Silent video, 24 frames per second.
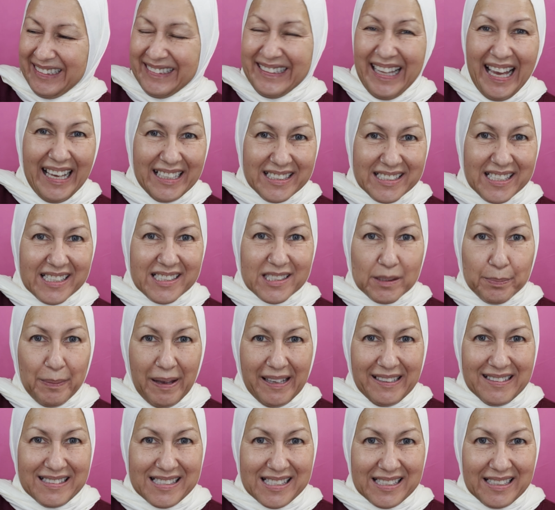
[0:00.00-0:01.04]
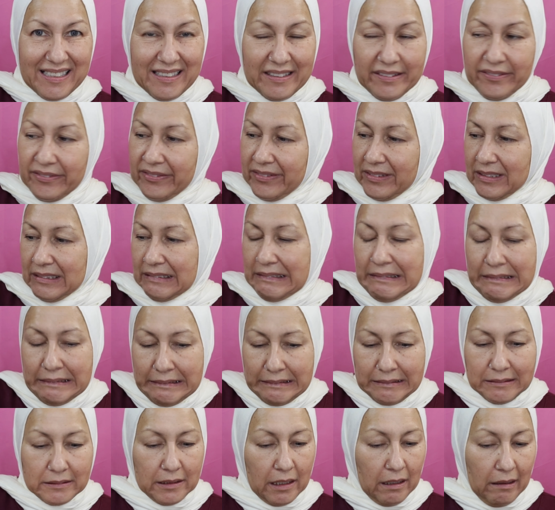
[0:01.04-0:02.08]
That's expensive.
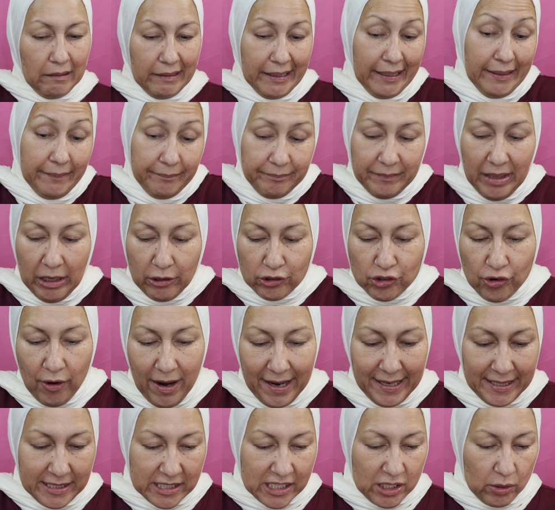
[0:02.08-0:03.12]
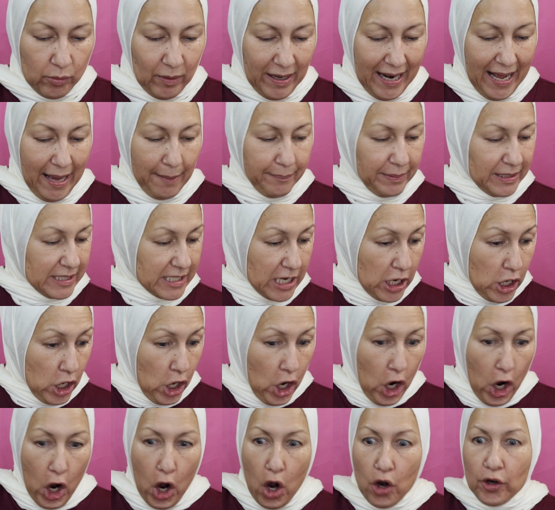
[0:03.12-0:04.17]
Okay, I'll try it and see what happens.
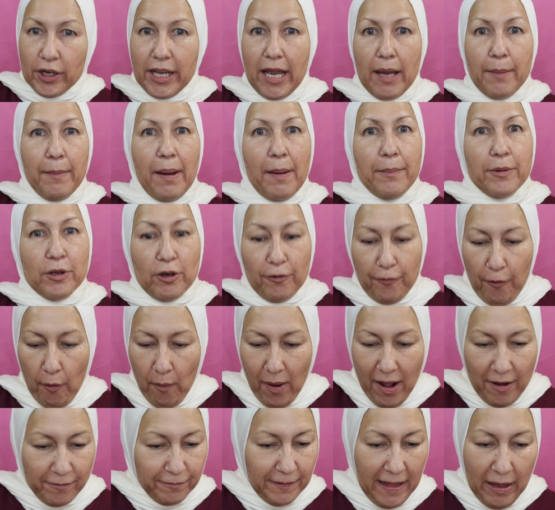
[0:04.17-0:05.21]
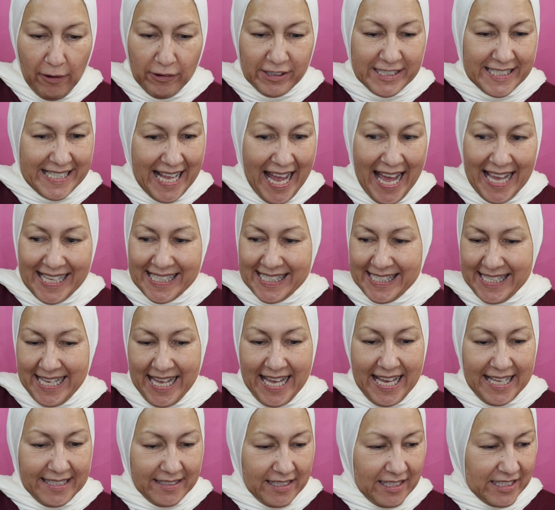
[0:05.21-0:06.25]
Okay, my beautiful wildflowers, that's
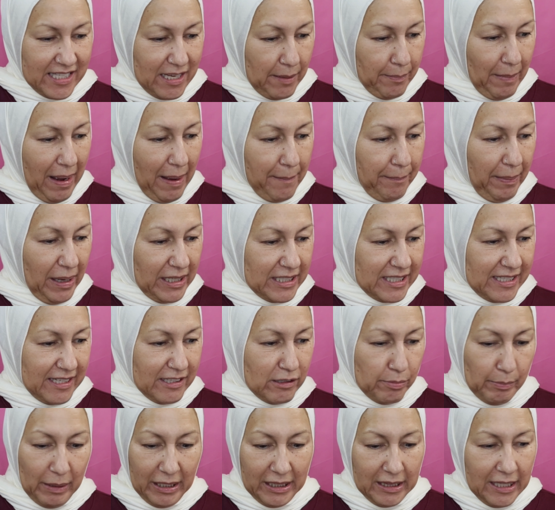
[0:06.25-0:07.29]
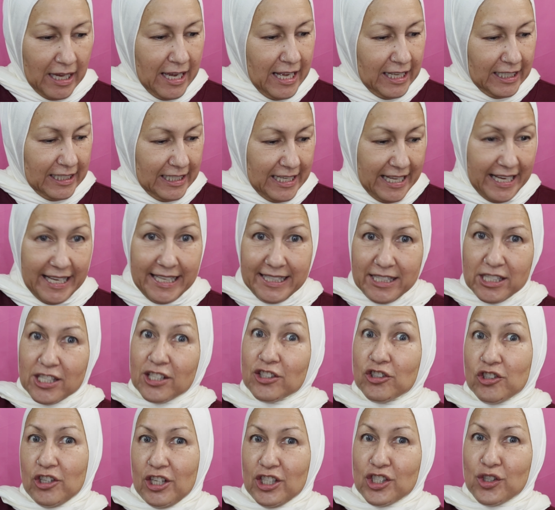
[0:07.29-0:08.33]
it. That's in my box this month. Let's
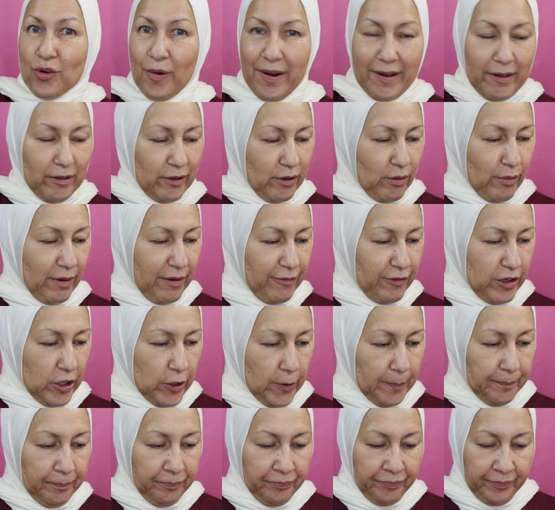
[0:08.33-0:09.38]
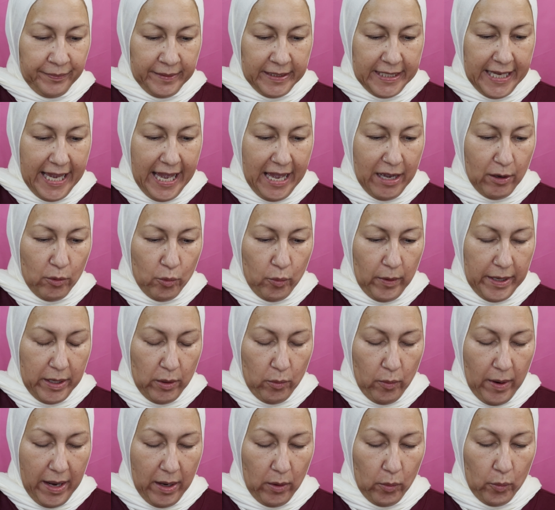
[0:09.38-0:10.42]
just quickly review. Okay, we
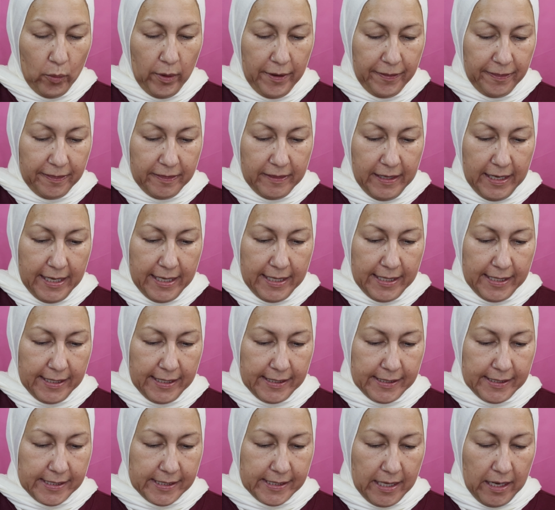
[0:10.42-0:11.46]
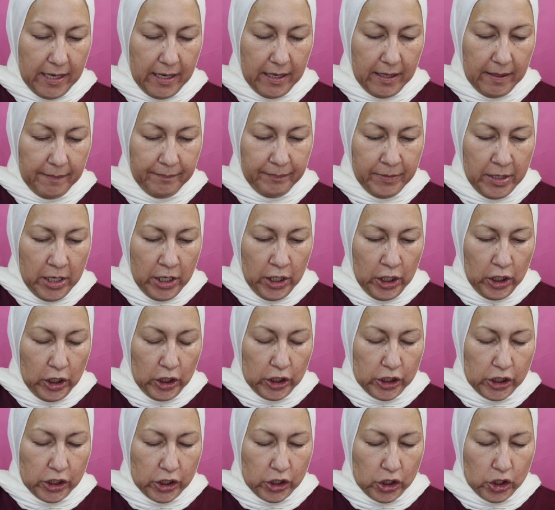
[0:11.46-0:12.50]
went with this
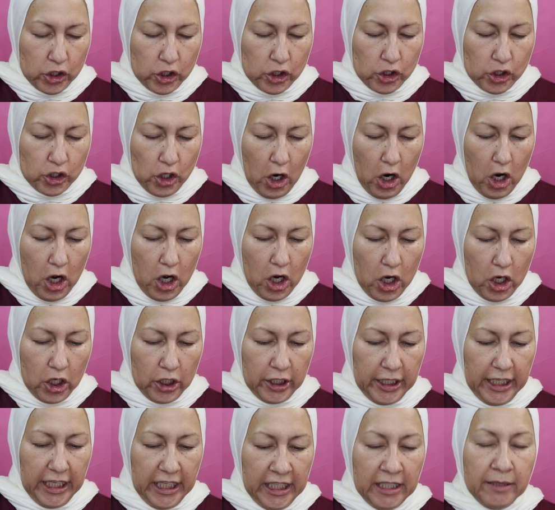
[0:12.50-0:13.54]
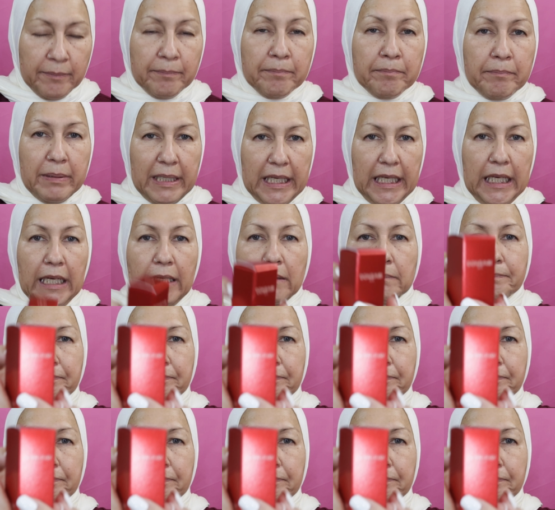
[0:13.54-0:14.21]
Donginbi